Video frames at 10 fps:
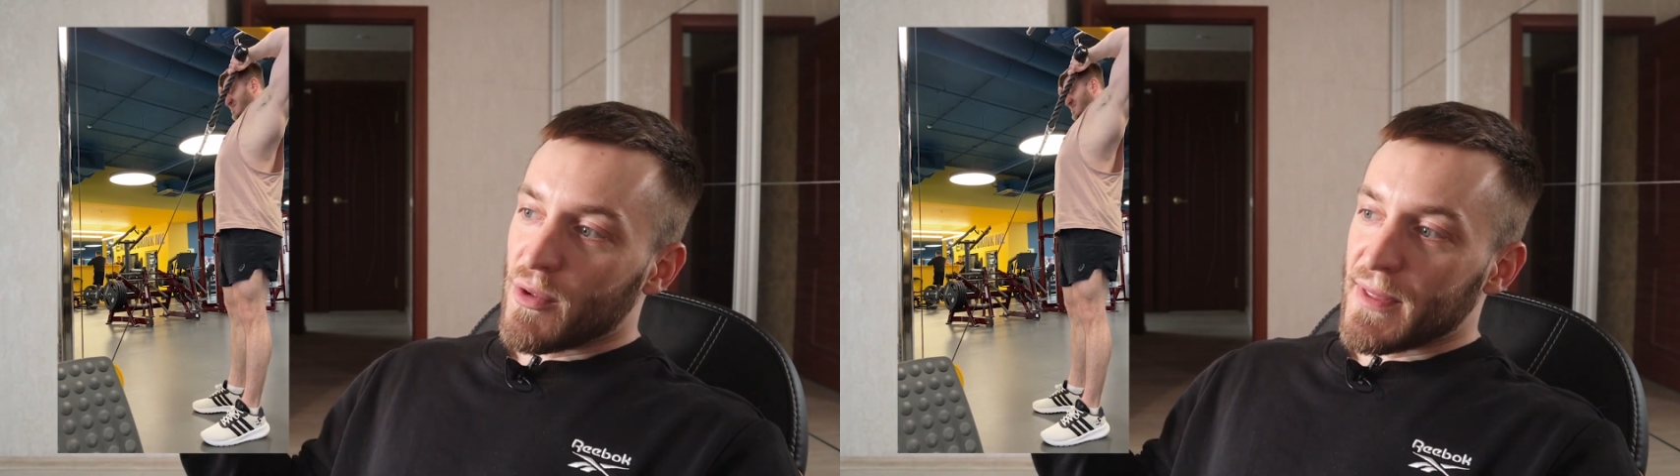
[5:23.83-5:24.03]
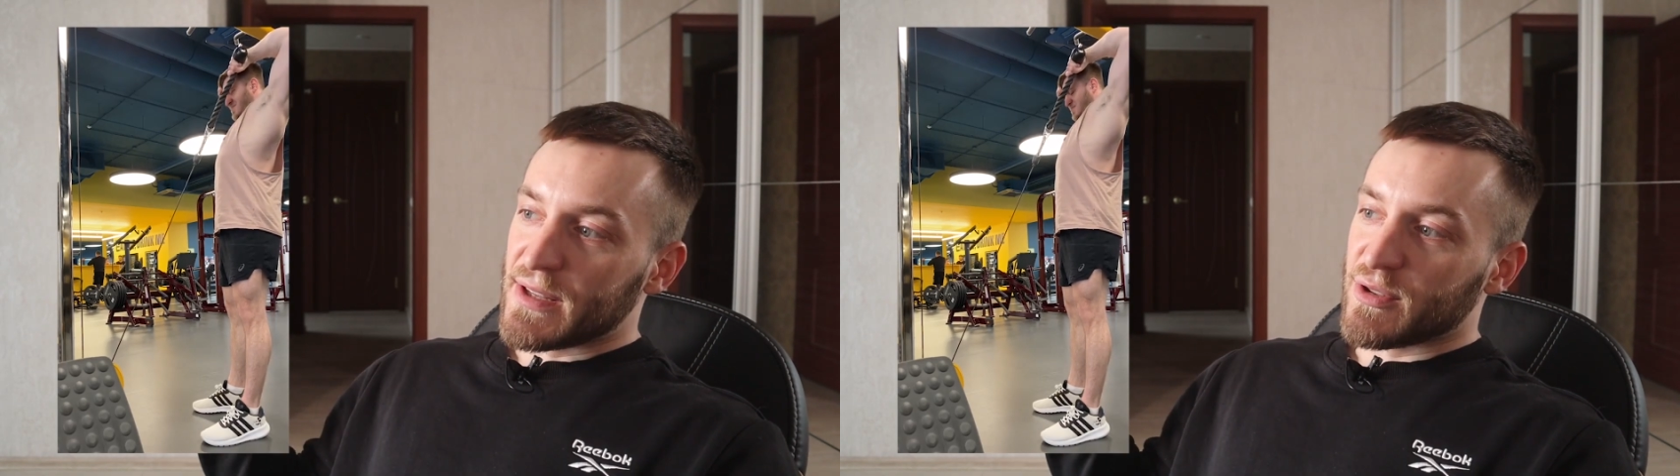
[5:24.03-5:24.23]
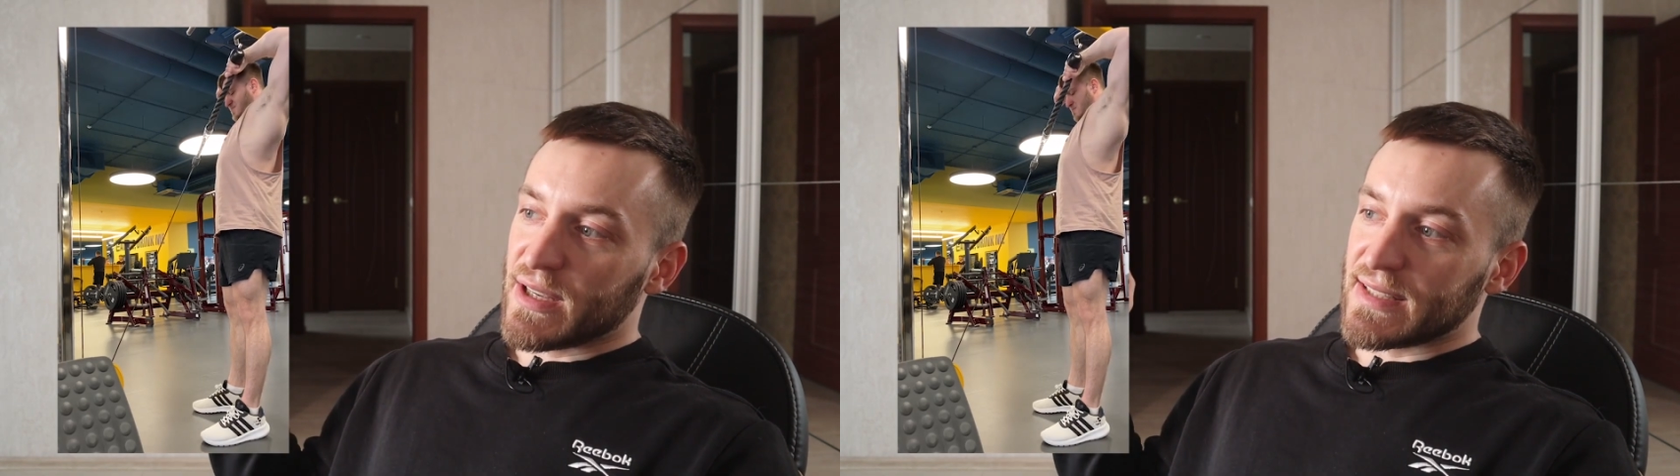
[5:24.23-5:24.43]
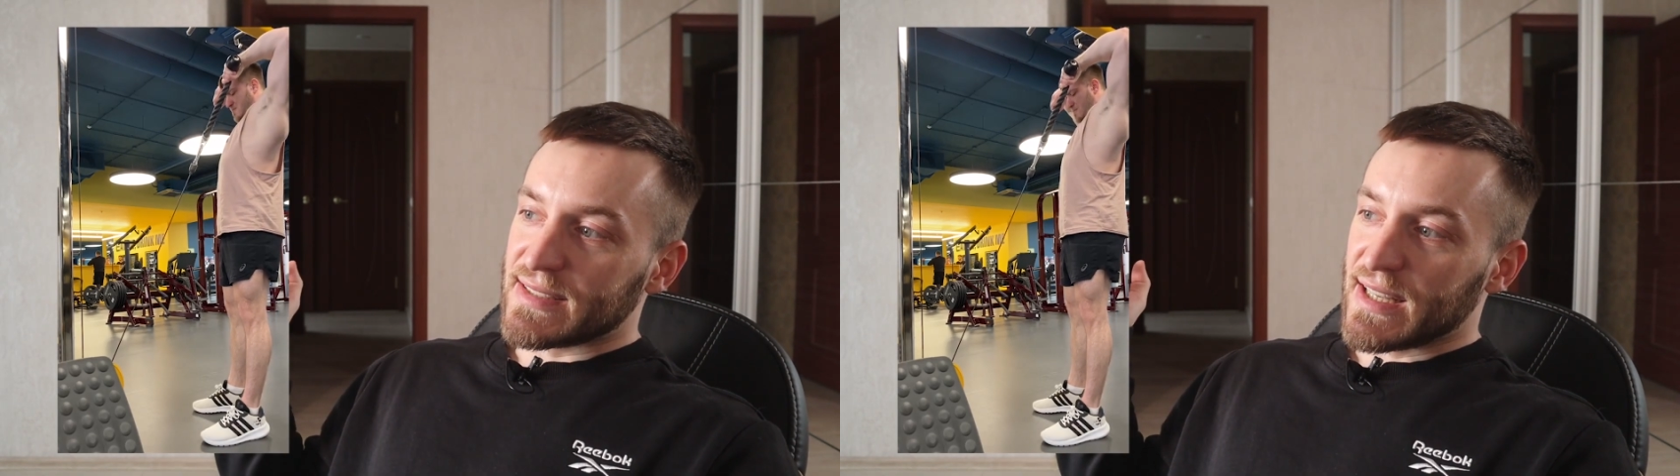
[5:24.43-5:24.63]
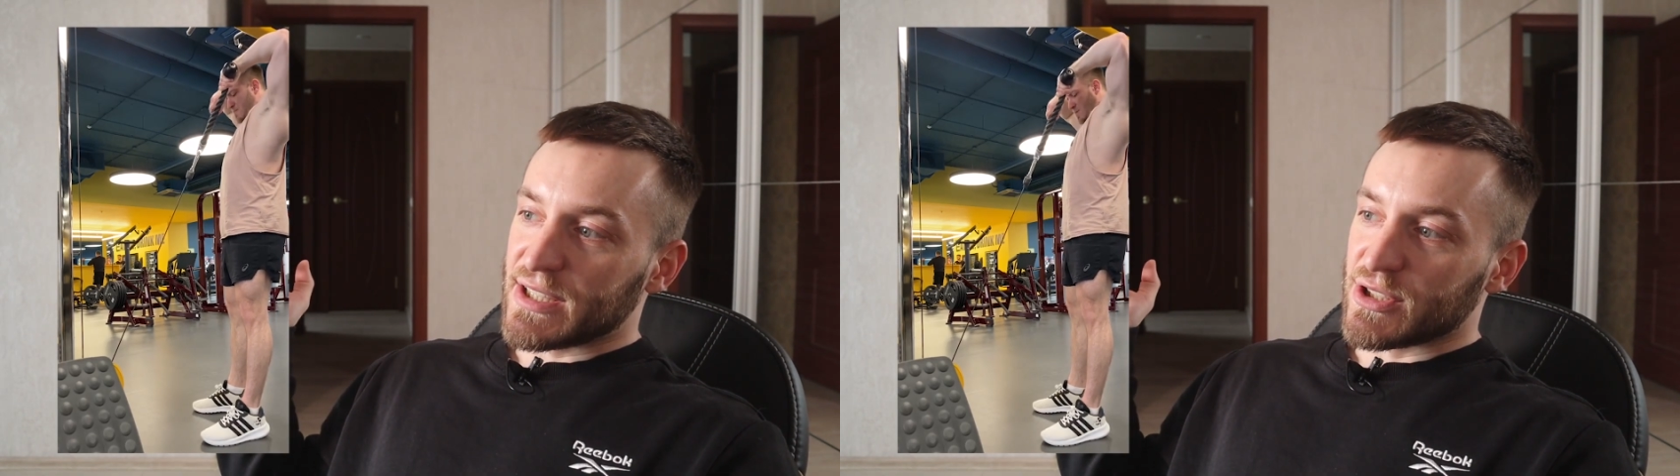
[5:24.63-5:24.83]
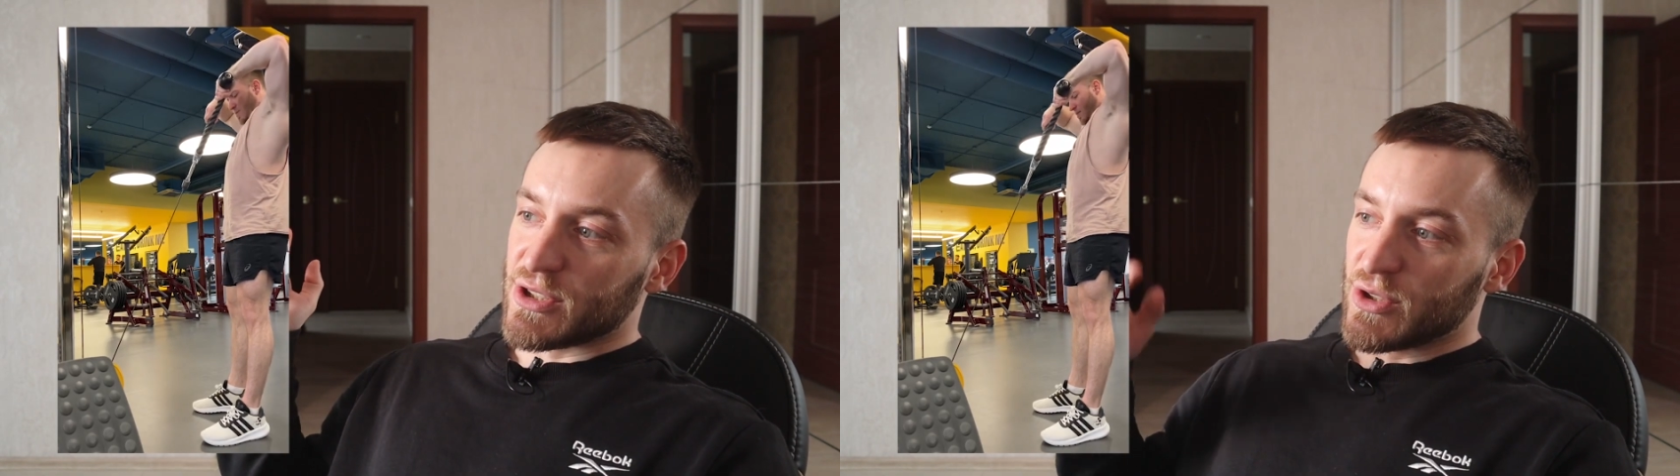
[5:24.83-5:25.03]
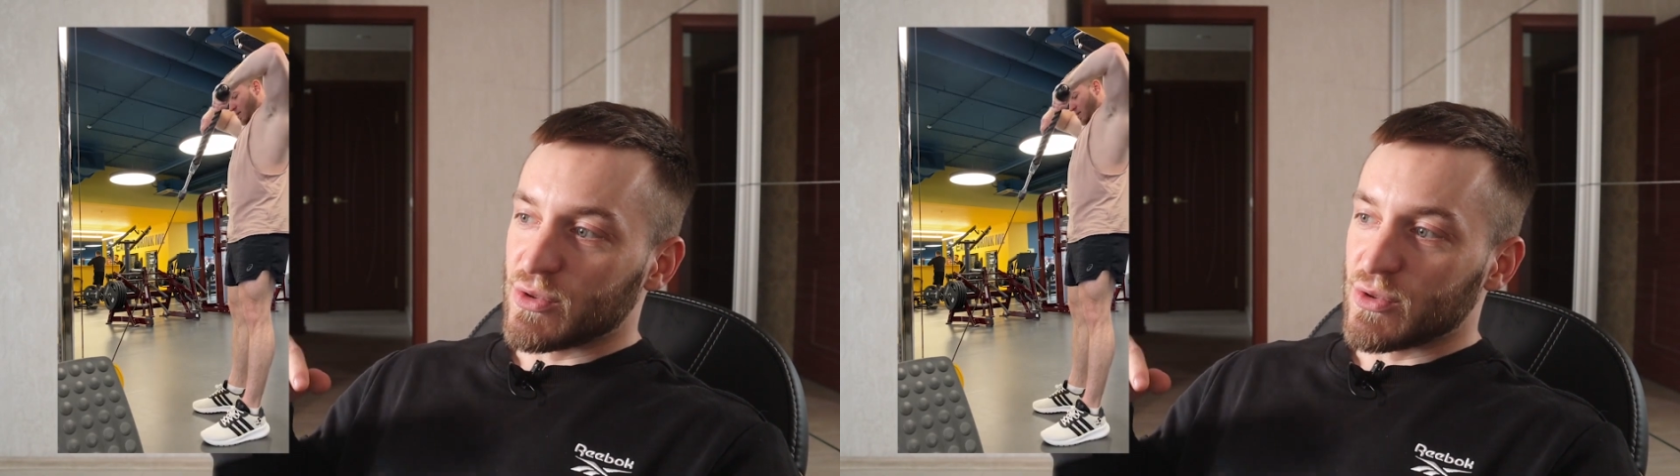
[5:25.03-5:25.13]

On the training session